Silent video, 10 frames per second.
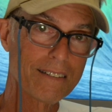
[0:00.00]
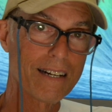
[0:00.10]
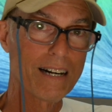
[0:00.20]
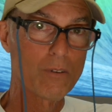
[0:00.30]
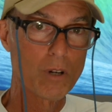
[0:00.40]

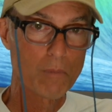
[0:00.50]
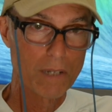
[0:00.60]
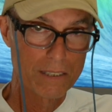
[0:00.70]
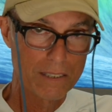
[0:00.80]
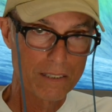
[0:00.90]
I wear
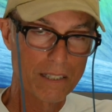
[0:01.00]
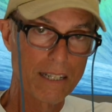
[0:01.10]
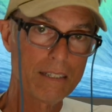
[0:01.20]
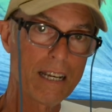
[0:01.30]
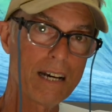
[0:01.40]
basically an
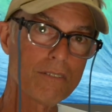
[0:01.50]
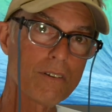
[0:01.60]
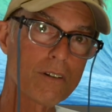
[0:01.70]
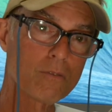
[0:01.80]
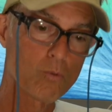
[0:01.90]
eight and a half
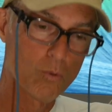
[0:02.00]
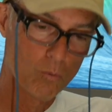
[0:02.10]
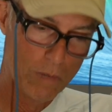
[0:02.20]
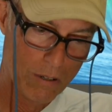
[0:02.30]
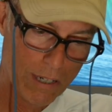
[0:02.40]

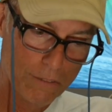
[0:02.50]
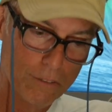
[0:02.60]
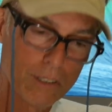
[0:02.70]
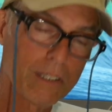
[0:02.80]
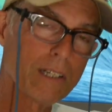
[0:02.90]
on my right
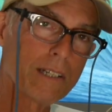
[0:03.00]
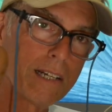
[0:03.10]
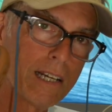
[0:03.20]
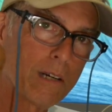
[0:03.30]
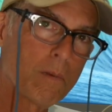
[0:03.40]
foot a
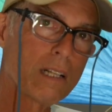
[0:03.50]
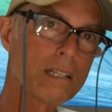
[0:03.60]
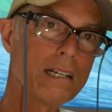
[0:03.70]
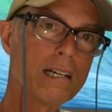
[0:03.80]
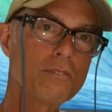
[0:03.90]
nine on my
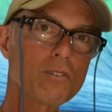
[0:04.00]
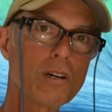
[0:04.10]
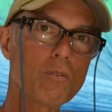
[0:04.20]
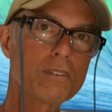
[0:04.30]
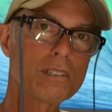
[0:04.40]
left
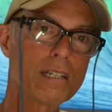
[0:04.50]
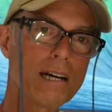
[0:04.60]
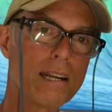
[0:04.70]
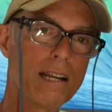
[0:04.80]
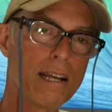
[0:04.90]
so I went to
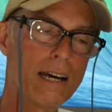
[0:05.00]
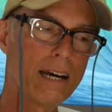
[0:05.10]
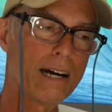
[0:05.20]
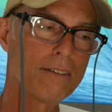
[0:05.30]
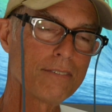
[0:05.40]
nine and a
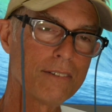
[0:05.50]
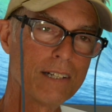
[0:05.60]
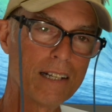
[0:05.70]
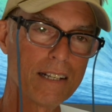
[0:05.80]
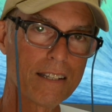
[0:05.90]
half
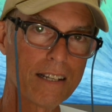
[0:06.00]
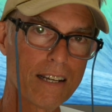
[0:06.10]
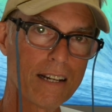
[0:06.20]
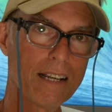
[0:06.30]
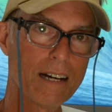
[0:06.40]

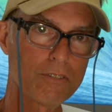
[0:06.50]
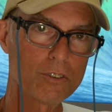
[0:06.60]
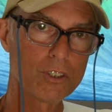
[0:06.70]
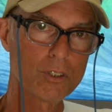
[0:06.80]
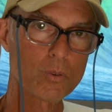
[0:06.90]
nine and a half
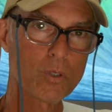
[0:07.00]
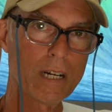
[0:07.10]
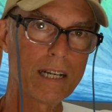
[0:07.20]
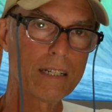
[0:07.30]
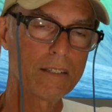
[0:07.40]
was just
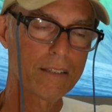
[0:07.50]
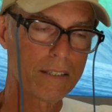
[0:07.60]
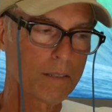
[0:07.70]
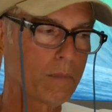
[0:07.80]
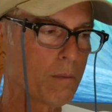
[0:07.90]
right. You
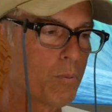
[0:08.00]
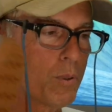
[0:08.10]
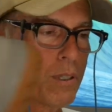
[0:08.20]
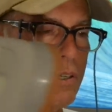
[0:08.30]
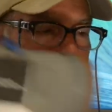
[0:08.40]
think about
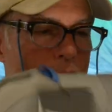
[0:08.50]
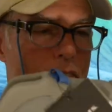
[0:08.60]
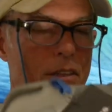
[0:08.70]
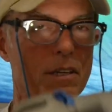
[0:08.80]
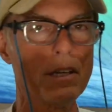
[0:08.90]
putting on a
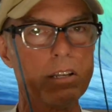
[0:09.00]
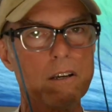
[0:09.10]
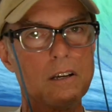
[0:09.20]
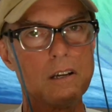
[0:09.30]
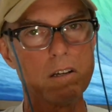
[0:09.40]
thin,
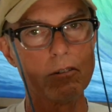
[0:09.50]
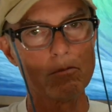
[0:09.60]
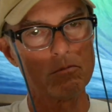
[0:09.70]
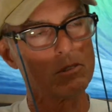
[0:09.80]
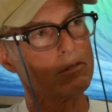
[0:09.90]
uh,
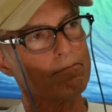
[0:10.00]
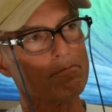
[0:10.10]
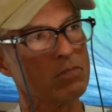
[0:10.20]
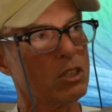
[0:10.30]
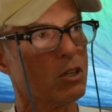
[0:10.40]

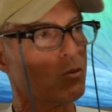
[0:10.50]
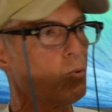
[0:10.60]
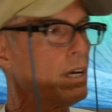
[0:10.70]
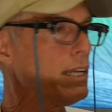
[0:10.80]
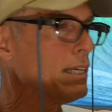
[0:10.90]
you know,
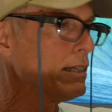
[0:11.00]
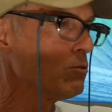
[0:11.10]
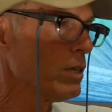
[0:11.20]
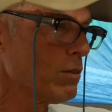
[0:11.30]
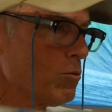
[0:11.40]
weighting, wet